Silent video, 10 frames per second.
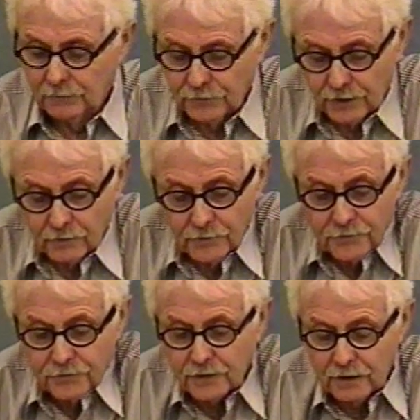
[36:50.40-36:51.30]
Now,
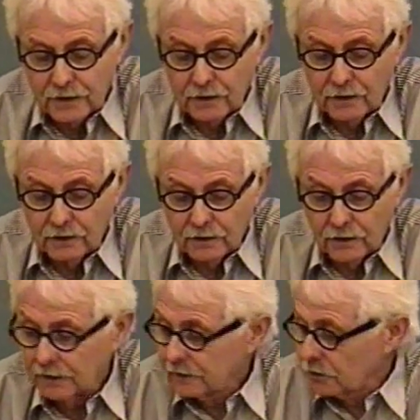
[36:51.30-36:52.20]

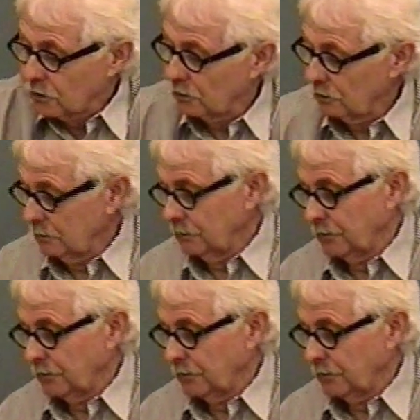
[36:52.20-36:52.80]
I'd like to show